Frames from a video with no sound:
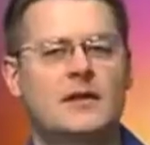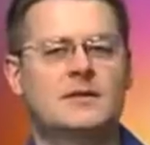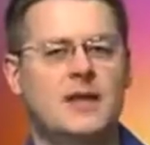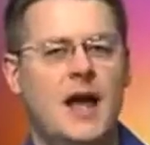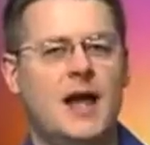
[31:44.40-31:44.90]

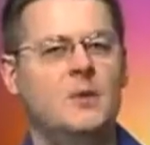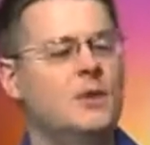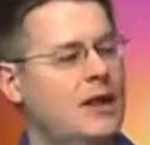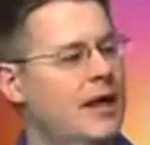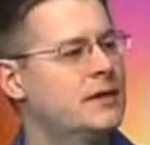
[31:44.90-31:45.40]
this guy
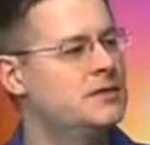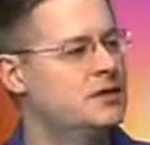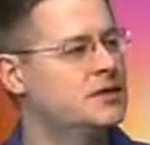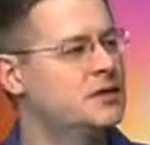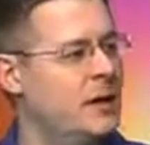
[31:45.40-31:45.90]
would like
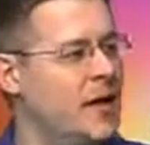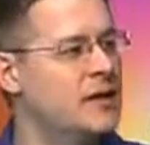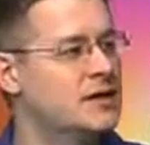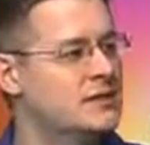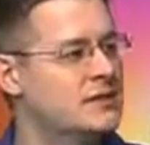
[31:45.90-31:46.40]
Jesus'
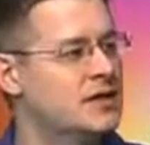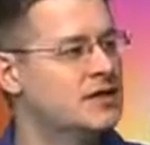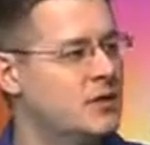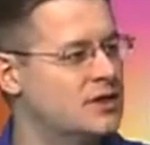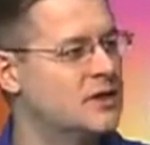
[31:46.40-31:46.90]
body
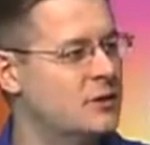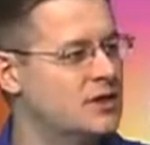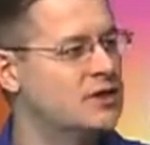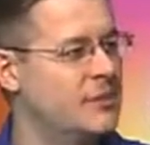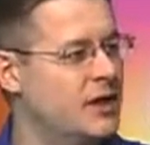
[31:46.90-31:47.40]
because yeah. he wants he
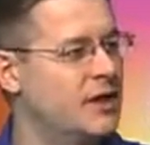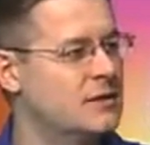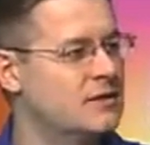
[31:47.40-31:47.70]
wants to bury it.